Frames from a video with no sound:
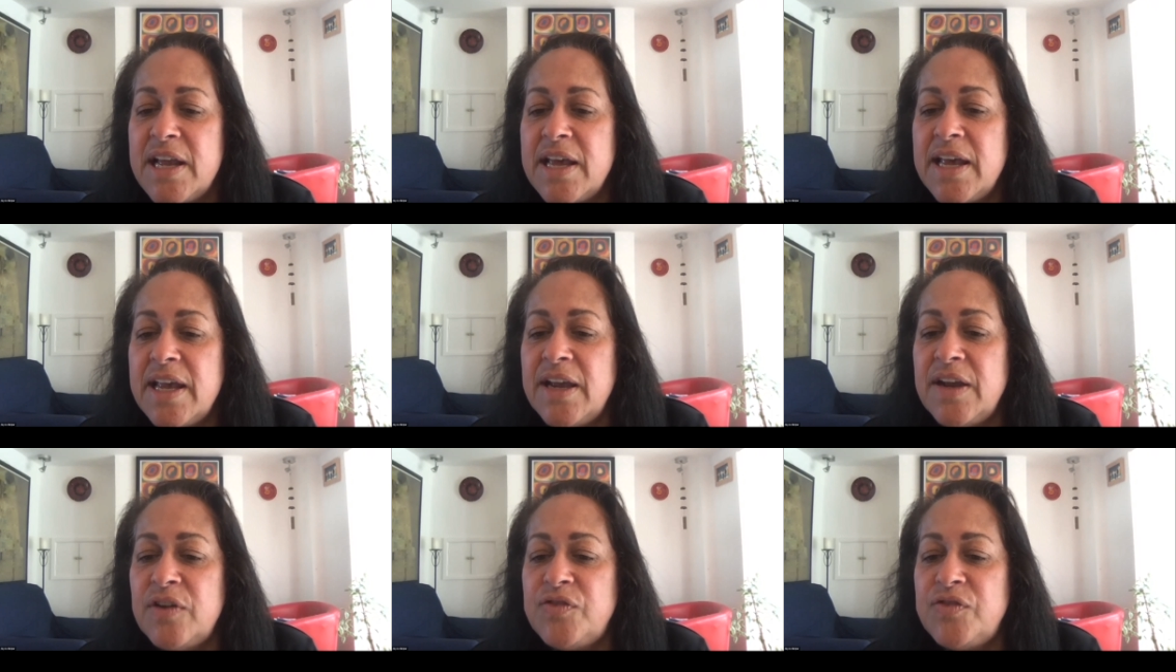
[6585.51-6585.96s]

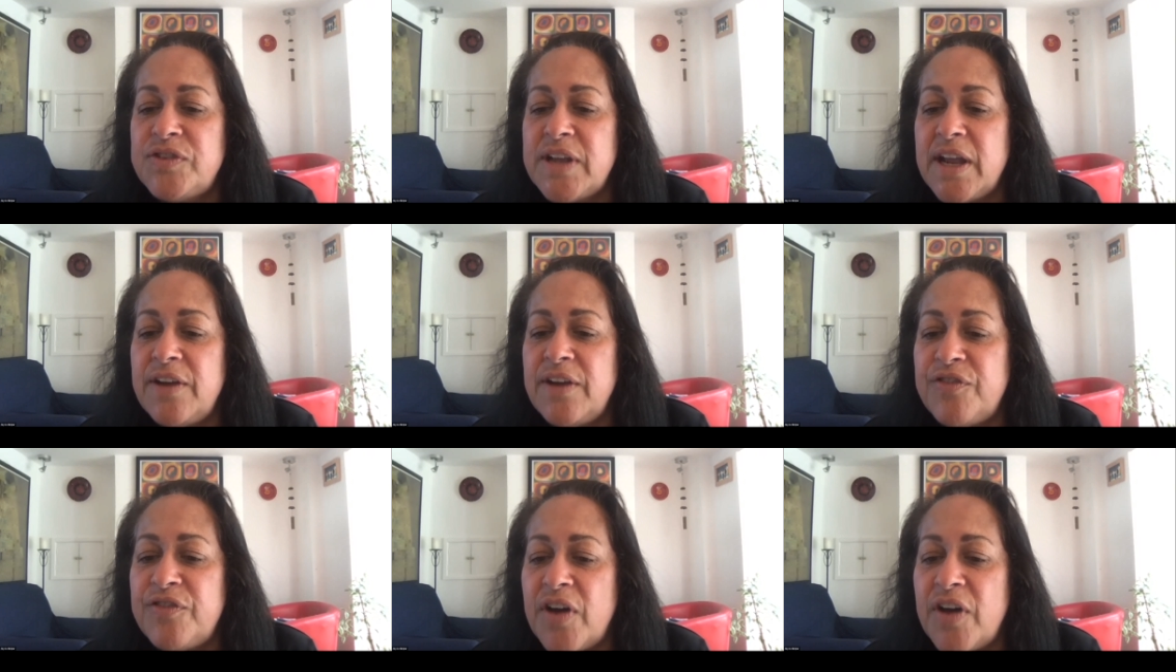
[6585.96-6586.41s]
If
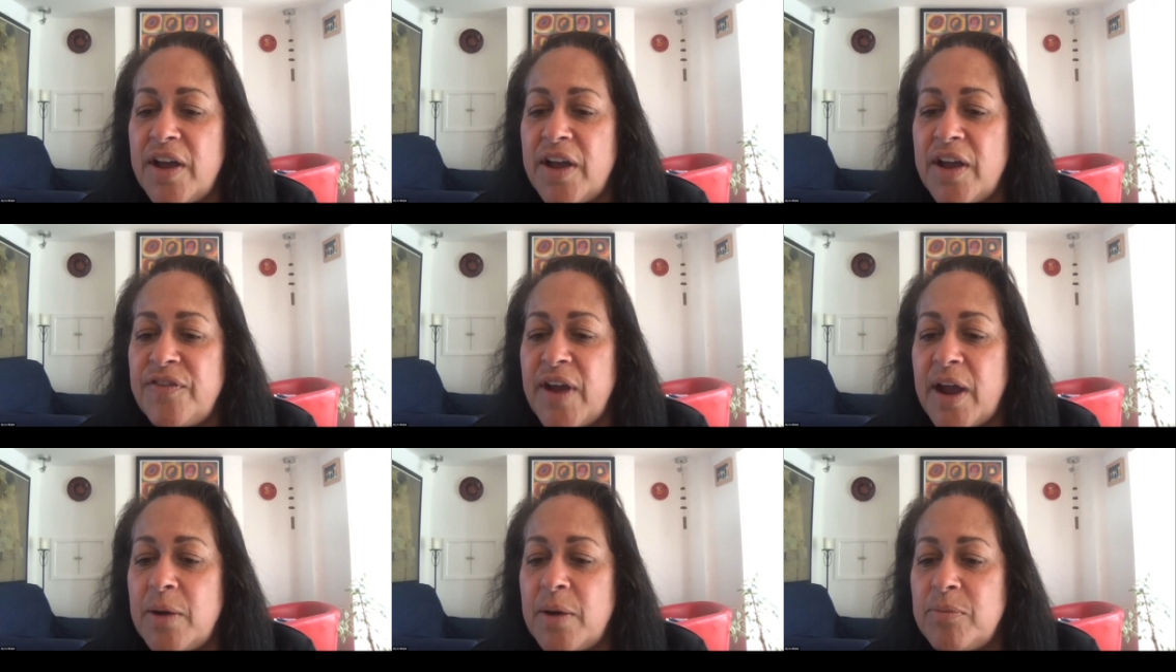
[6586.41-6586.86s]
day
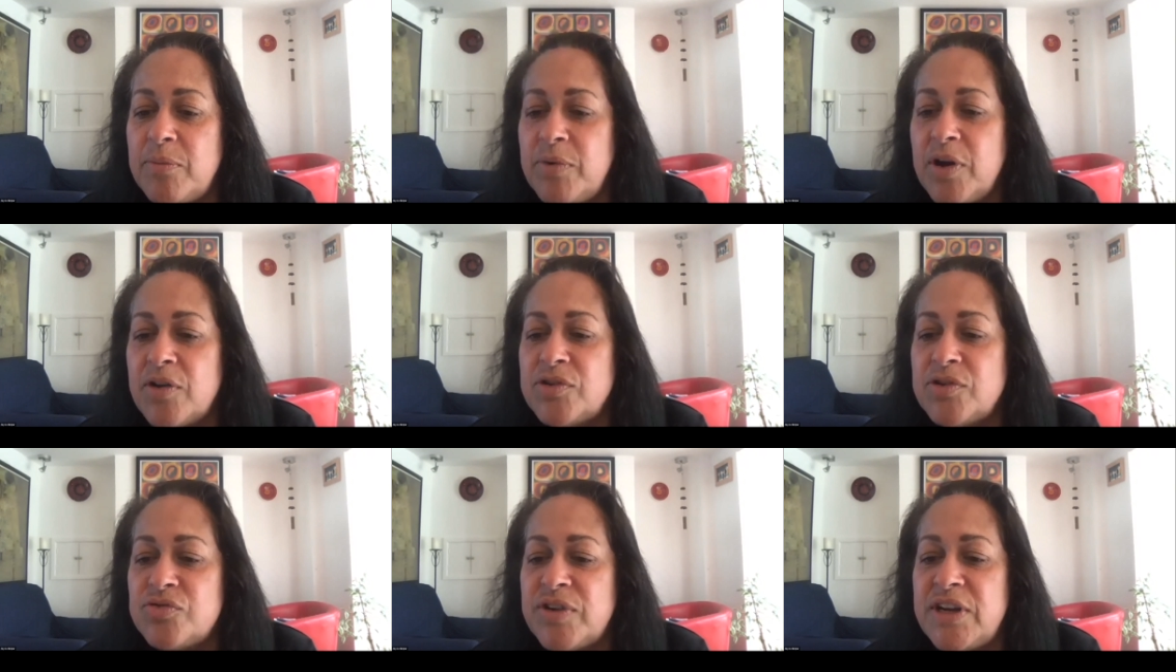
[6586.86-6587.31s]
5
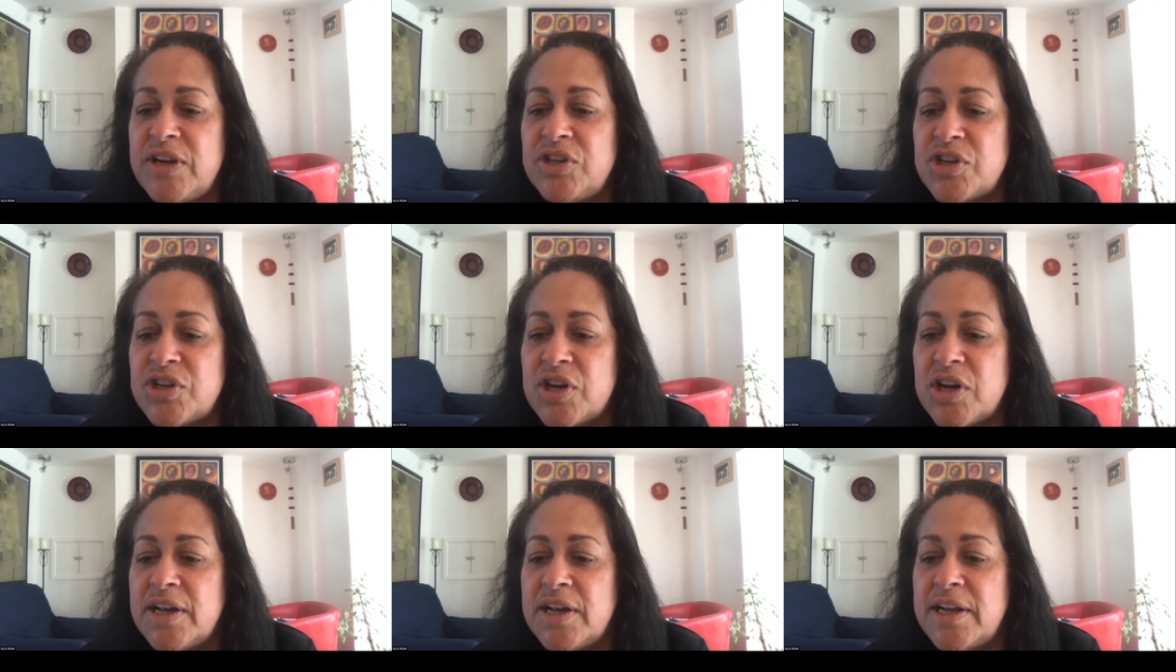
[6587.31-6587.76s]
embryos
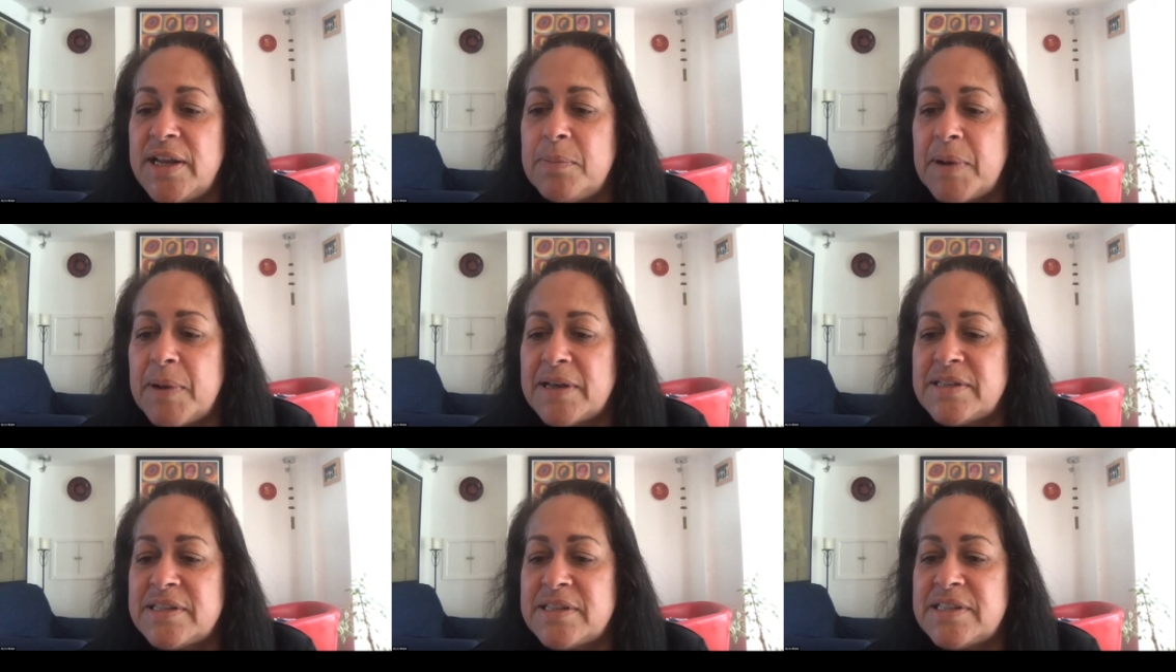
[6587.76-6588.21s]
reach early
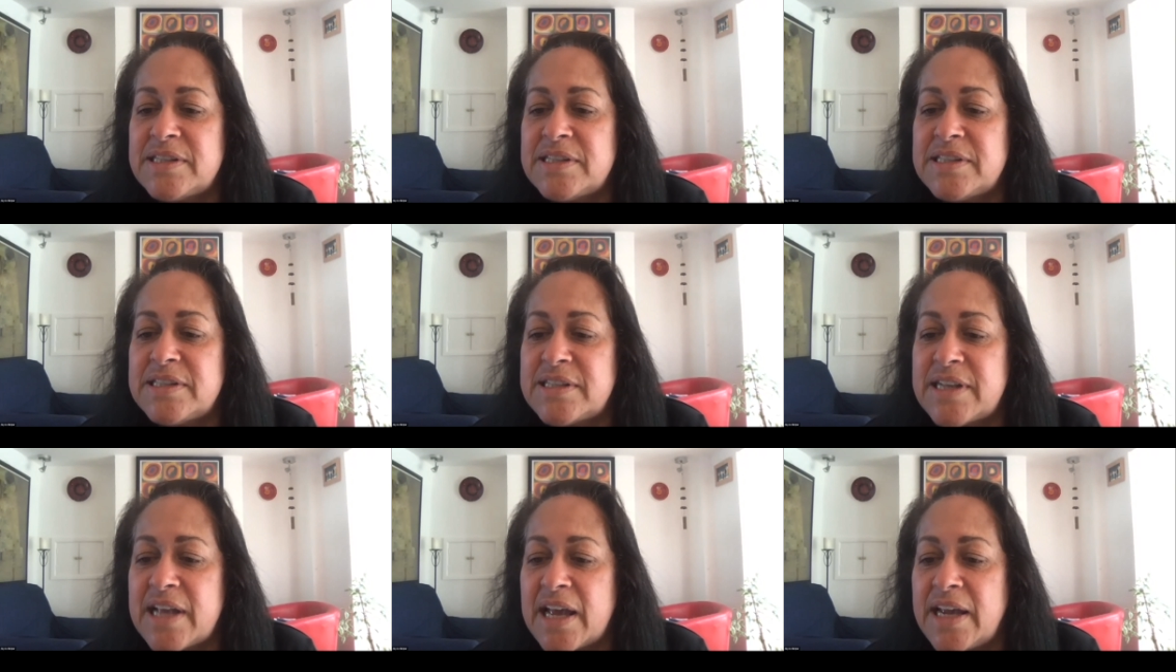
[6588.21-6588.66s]
blastocyst
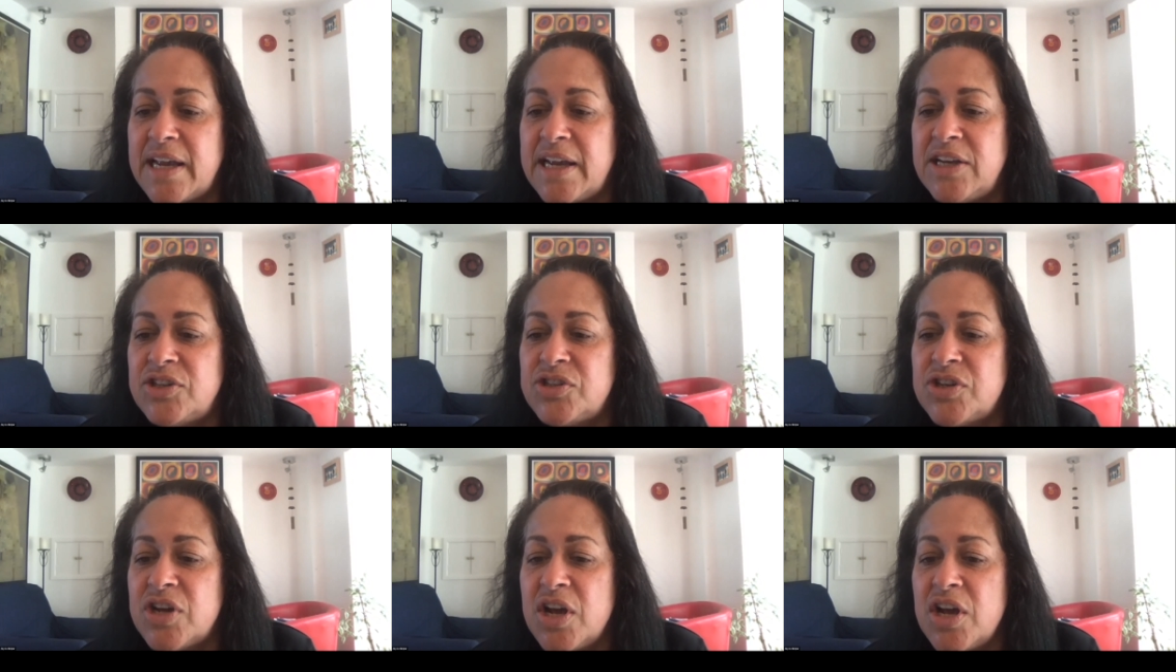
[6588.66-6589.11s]

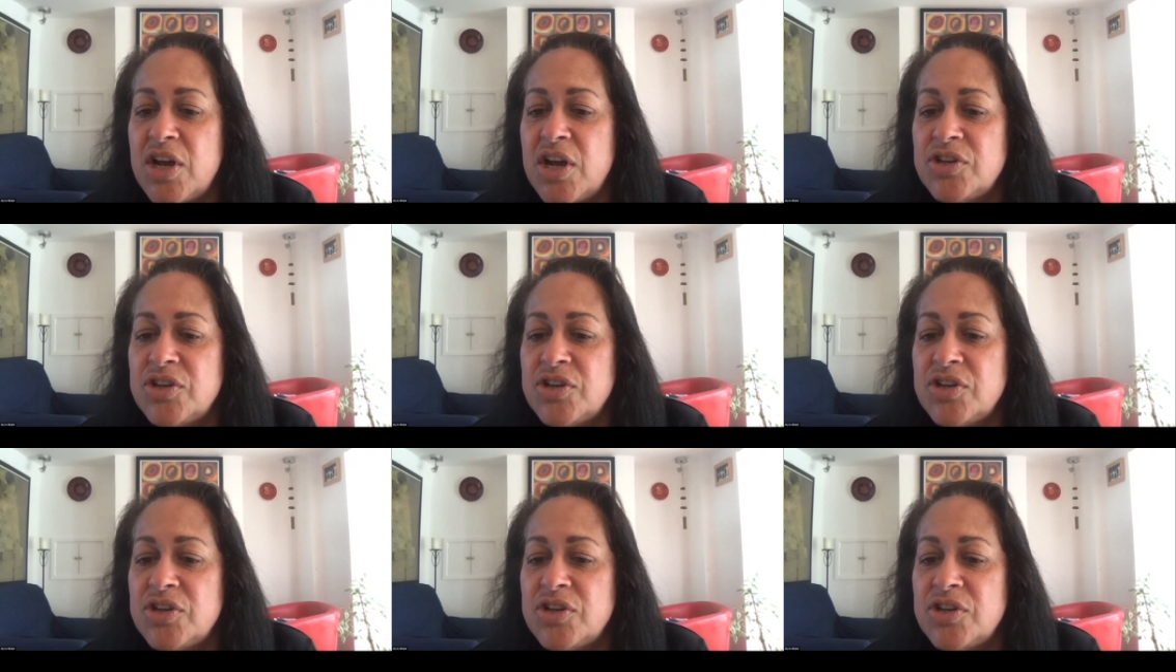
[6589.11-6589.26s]
stage,